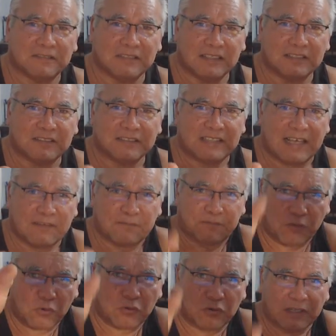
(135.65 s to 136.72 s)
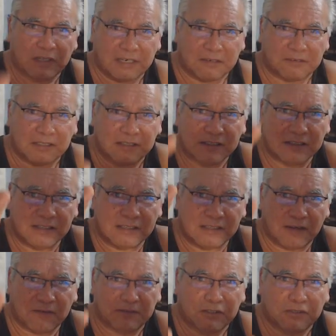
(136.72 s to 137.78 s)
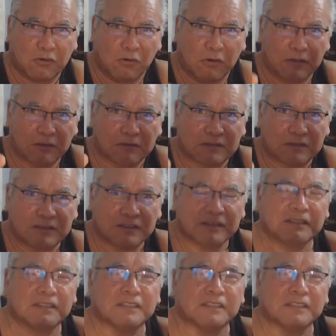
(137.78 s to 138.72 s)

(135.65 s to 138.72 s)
into that focal area of your coils.